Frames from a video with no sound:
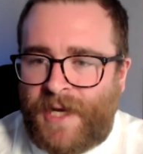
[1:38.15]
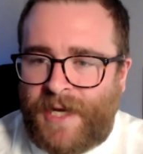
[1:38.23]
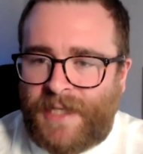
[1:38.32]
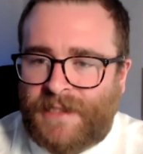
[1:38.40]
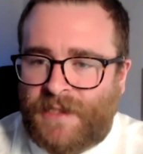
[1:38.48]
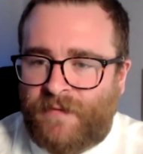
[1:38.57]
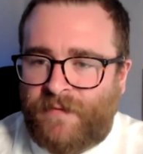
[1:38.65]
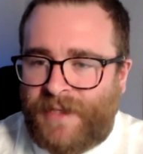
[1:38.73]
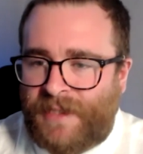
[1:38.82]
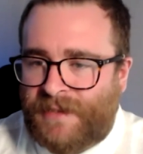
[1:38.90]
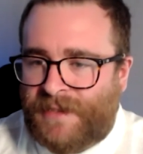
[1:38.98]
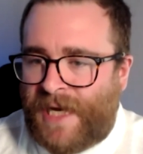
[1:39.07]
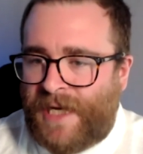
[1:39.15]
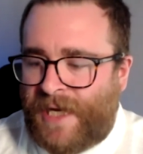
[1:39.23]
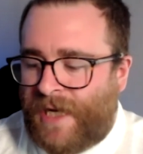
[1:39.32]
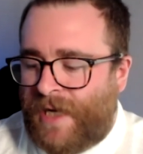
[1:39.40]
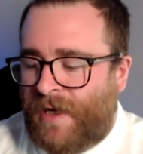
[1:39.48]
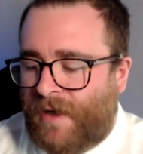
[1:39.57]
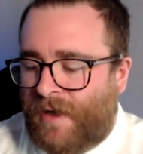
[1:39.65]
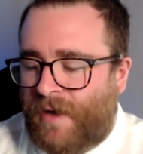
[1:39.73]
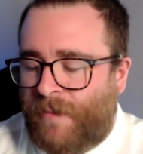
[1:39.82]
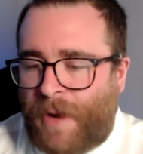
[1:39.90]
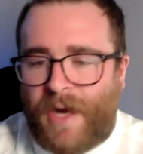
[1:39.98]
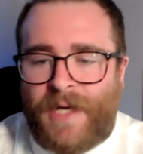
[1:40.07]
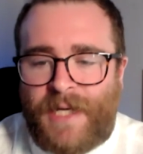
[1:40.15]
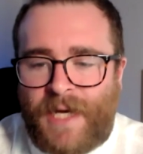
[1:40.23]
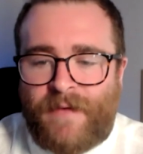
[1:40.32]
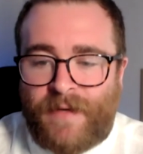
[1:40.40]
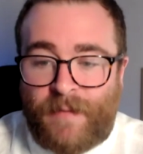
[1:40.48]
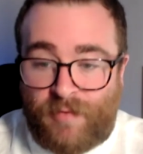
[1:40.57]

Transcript: It's something taking a pioneering